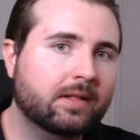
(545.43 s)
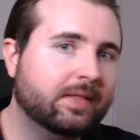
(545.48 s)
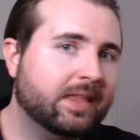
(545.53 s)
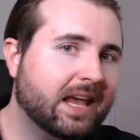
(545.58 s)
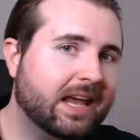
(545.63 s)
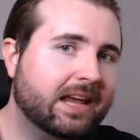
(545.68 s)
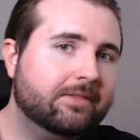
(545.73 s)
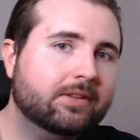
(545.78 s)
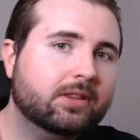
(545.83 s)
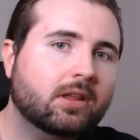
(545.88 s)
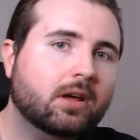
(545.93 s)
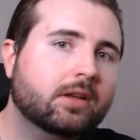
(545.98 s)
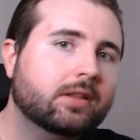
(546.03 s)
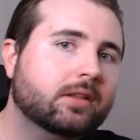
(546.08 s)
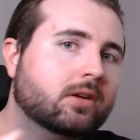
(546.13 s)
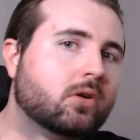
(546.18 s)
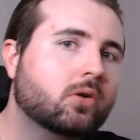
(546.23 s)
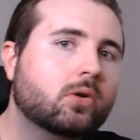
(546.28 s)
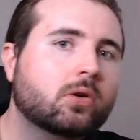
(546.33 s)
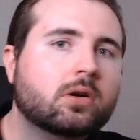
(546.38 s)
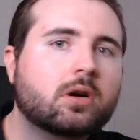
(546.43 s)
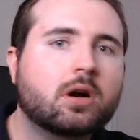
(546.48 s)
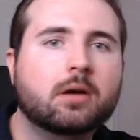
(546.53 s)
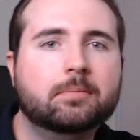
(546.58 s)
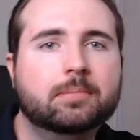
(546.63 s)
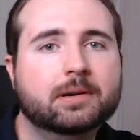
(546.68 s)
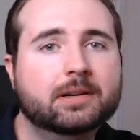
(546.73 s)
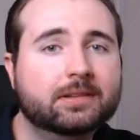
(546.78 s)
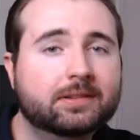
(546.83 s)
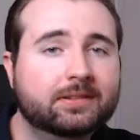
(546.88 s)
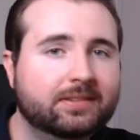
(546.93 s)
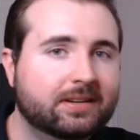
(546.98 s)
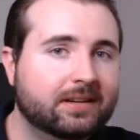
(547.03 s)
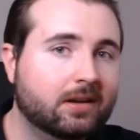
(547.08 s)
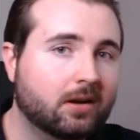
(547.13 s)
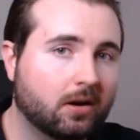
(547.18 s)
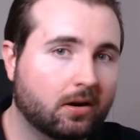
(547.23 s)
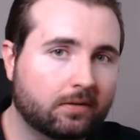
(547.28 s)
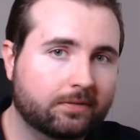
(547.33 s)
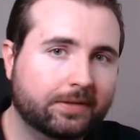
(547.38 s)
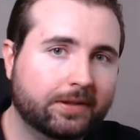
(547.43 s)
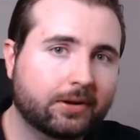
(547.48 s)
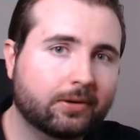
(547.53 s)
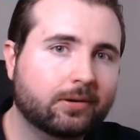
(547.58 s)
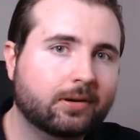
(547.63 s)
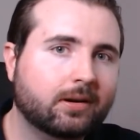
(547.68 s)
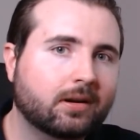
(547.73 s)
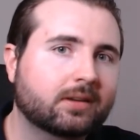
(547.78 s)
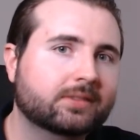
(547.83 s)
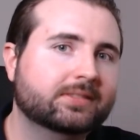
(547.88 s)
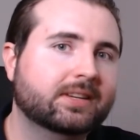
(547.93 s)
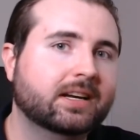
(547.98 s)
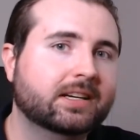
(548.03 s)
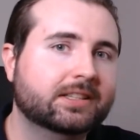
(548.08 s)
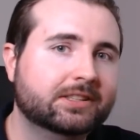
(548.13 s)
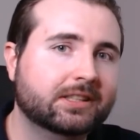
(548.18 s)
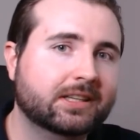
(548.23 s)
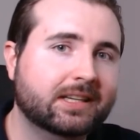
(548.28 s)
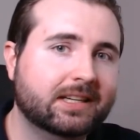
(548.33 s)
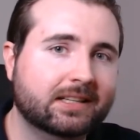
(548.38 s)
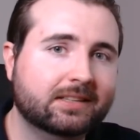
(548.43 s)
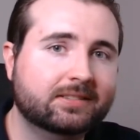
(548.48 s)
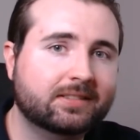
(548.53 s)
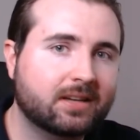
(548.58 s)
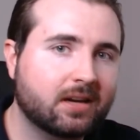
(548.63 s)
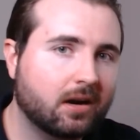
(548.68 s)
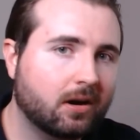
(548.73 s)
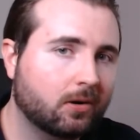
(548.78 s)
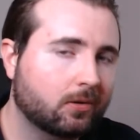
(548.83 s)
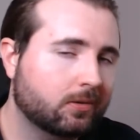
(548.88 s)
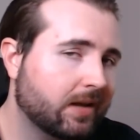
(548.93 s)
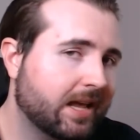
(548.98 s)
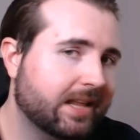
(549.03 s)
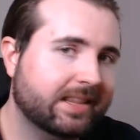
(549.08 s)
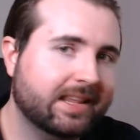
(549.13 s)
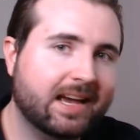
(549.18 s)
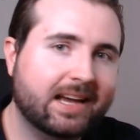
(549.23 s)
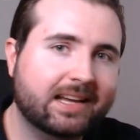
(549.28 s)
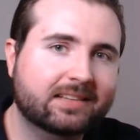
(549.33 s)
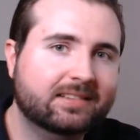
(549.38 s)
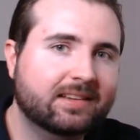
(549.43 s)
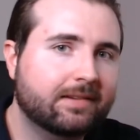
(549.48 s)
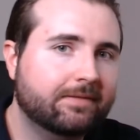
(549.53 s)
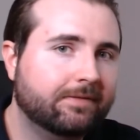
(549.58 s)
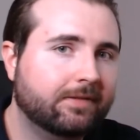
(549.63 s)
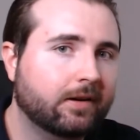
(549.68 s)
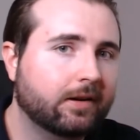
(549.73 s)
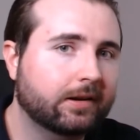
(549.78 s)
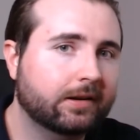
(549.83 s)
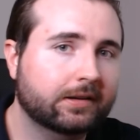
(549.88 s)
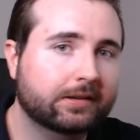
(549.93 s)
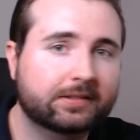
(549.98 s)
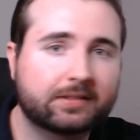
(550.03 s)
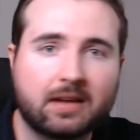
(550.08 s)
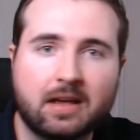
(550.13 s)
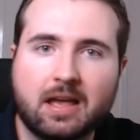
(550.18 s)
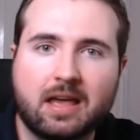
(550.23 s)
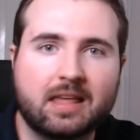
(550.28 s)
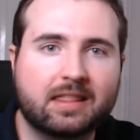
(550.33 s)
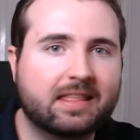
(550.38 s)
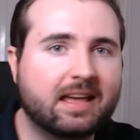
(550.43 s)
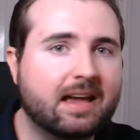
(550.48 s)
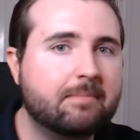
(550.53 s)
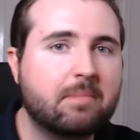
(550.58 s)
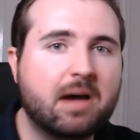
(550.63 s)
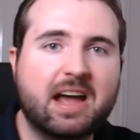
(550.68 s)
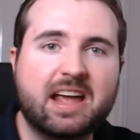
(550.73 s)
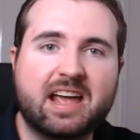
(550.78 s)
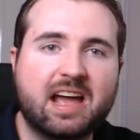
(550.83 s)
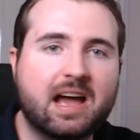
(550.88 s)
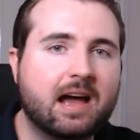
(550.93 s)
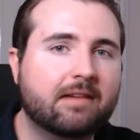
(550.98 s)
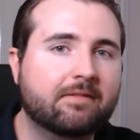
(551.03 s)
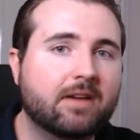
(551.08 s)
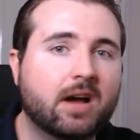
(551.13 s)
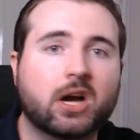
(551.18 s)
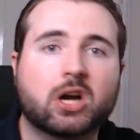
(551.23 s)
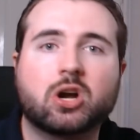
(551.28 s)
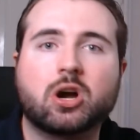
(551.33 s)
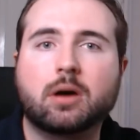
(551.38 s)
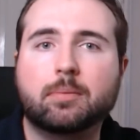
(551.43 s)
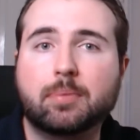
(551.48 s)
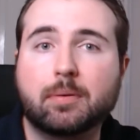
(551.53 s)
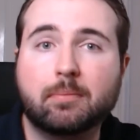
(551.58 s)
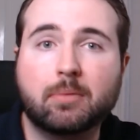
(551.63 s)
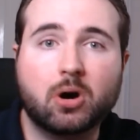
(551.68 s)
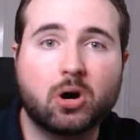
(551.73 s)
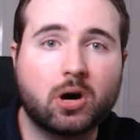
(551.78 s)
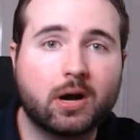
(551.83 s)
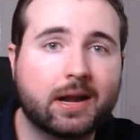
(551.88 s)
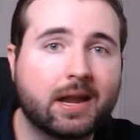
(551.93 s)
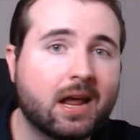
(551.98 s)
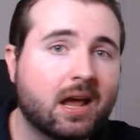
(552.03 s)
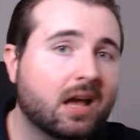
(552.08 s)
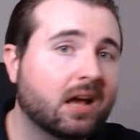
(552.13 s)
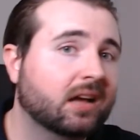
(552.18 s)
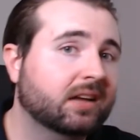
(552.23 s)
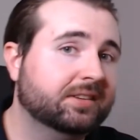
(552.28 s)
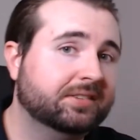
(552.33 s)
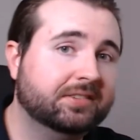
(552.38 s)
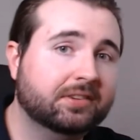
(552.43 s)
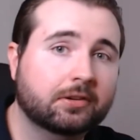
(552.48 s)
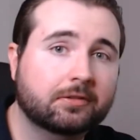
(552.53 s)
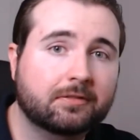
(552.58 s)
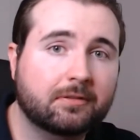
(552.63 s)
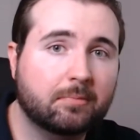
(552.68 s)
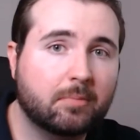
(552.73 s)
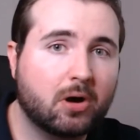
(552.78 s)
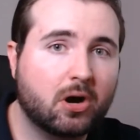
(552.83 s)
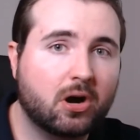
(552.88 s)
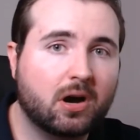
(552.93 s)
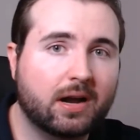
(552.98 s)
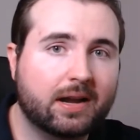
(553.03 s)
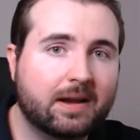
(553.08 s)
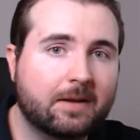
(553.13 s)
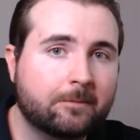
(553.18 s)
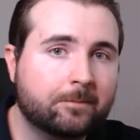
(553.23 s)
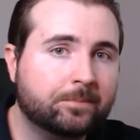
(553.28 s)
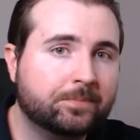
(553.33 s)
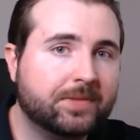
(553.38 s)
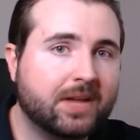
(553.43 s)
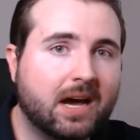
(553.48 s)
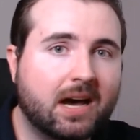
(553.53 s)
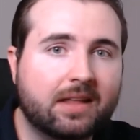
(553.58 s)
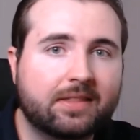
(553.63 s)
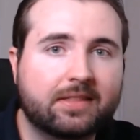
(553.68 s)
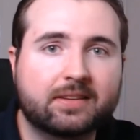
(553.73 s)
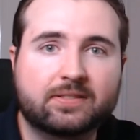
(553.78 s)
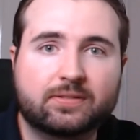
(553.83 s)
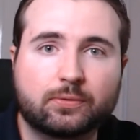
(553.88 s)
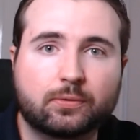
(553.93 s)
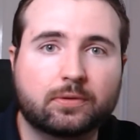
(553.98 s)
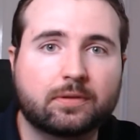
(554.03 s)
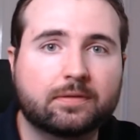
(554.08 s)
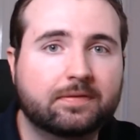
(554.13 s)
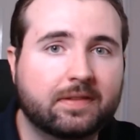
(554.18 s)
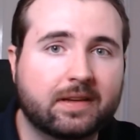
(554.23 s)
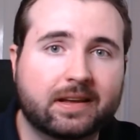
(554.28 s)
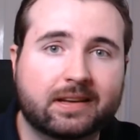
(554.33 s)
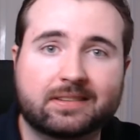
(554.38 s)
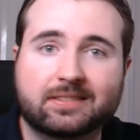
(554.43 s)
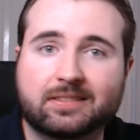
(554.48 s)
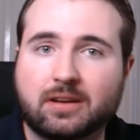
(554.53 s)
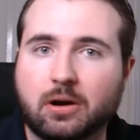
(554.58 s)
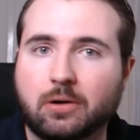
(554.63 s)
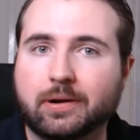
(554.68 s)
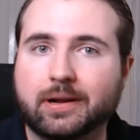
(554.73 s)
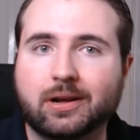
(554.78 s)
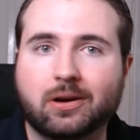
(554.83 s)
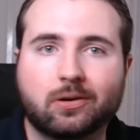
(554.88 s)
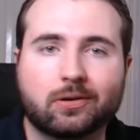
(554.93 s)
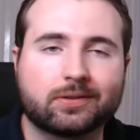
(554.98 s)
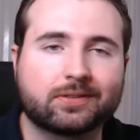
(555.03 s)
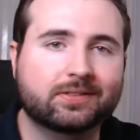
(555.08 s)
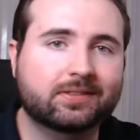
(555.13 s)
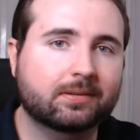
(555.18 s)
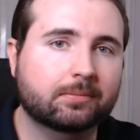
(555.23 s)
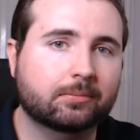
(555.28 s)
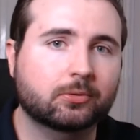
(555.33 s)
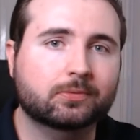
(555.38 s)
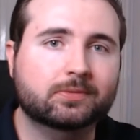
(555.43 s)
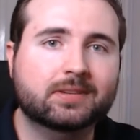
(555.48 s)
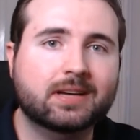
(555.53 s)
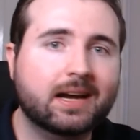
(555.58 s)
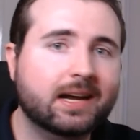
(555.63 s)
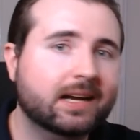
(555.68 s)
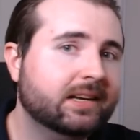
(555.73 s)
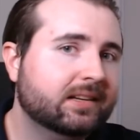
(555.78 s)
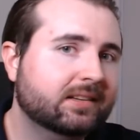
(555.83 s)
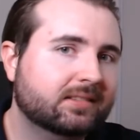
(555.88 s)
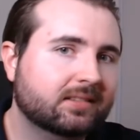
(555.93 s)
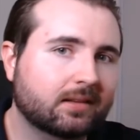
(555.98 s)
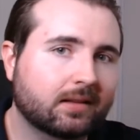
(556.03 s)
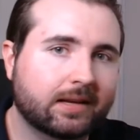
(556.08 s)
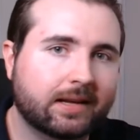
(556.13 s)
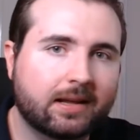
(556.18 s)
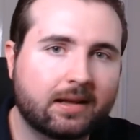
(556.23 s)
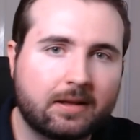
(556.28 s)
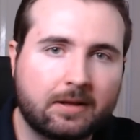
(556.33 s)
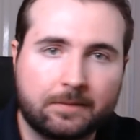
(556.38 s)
Even though the core competency of the organization is gold and that is their focus, they may have a copper mine, a silver mine, other sort of things going on simultaneously.